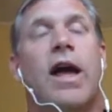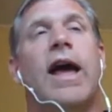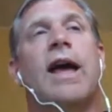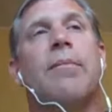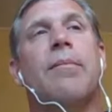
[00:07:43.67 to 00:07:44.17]

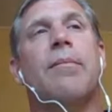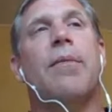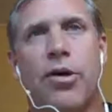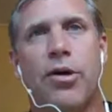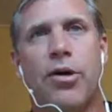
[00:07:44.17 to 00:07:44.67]
And my
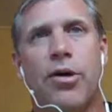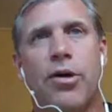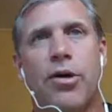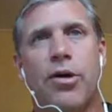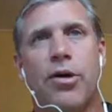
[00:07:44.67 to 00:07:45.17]
proposal does
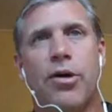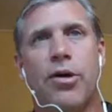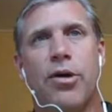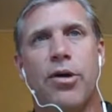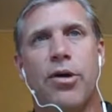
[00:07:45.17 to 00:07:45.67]
not mean
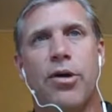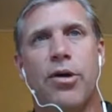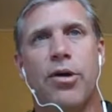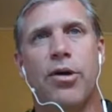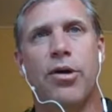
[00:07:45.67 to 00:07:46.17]
selling any
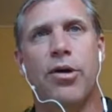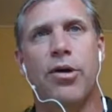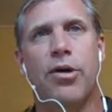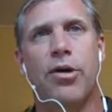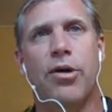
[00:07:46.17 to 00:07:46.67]
California.
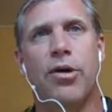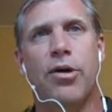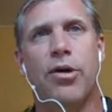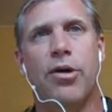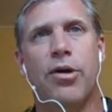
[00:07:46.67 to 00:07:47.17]
It just means
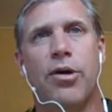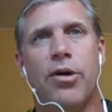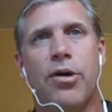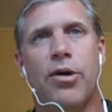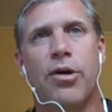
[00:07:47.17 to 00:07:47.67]

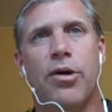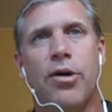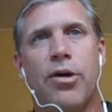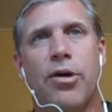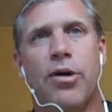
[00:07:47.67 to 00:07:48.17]
leasing out
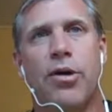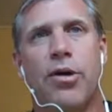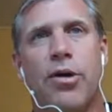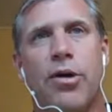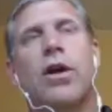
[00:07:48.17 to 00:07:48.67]
parts of the
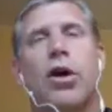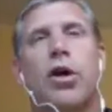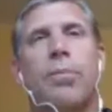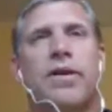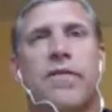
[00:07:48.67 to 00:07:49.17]
land.
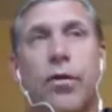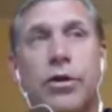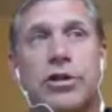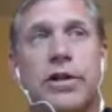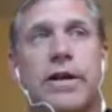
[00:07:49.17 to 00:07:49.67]
But
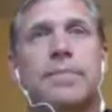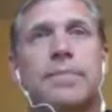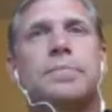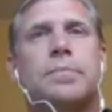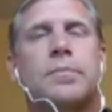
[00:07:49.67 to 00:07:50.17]
unfortunately,
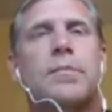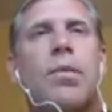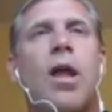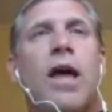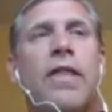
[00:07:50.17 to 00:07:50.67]

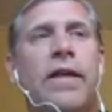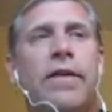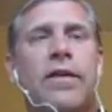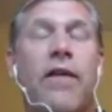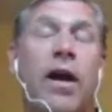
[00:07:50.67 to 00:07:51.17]
I think
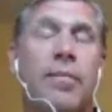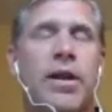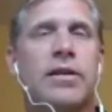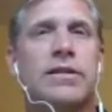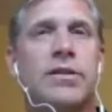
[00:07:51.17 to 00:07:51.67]
the
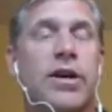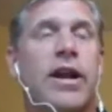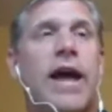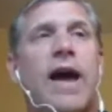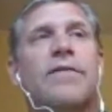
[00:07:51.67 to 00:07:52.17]
environmentalists are going to
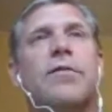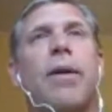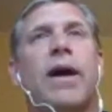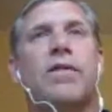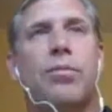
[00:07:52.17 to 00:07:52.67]
have to
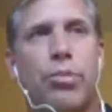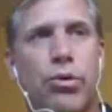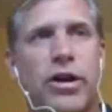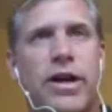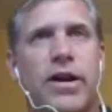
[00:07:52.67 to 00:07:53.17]
bite the
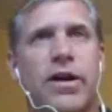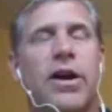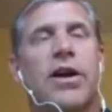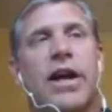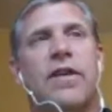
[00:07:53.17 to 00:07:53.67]
bullet here
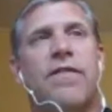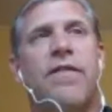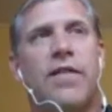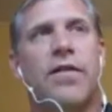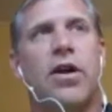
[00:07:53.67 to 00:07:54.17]
in
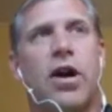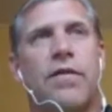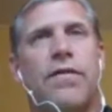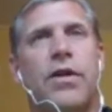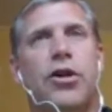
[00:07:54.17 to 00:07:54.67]
favor
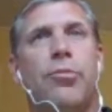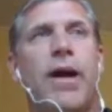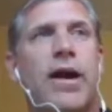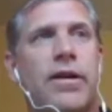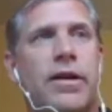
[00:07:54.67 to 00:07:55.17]
of
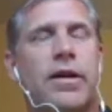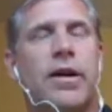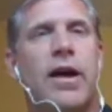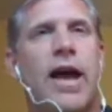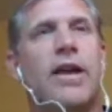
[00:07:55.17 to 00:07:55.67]
humanity
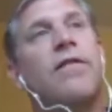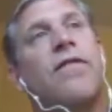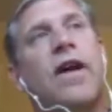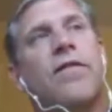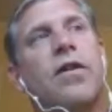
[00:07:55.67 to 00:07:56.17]
and in
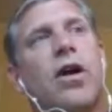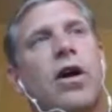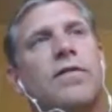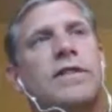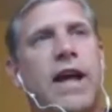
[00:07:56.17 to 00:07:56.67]
favor of